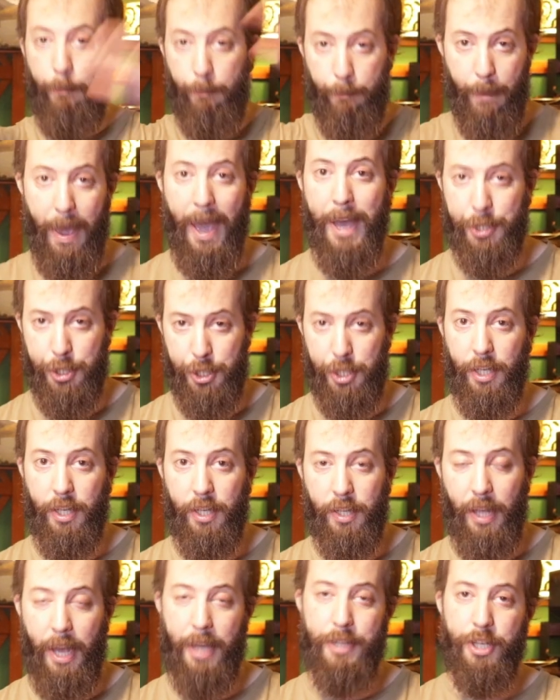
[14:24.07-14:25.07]

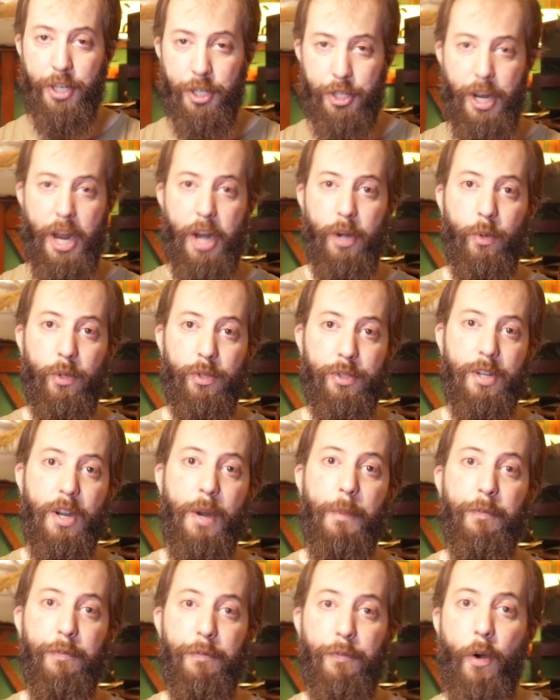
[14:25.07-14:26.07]
magic as a general
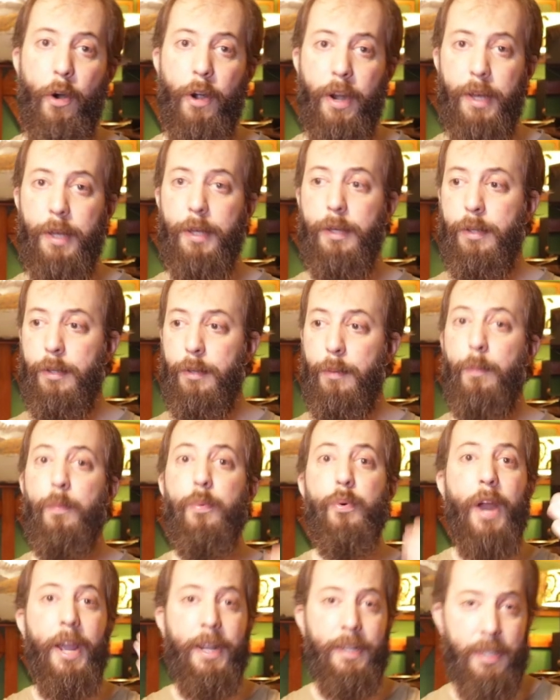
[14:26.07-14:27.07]
term for a
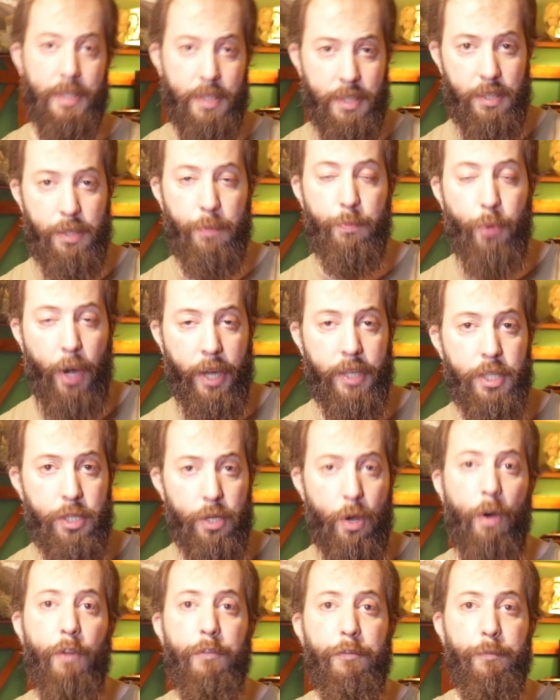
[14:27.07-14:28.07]
practice, the
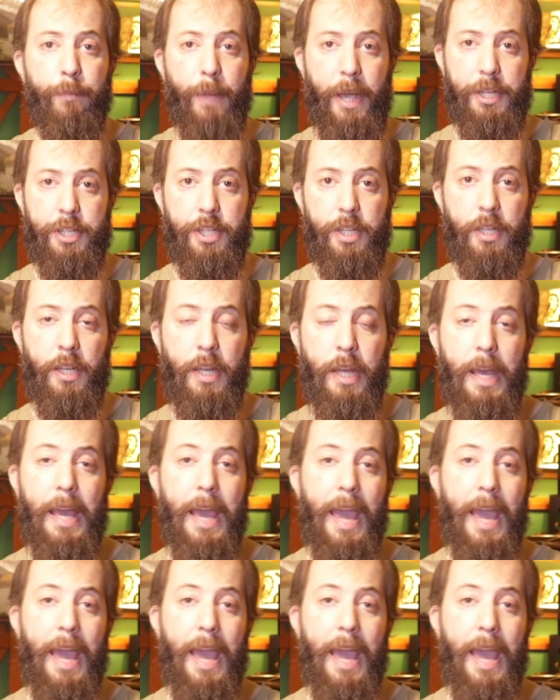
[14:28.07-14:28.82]
practice of magic.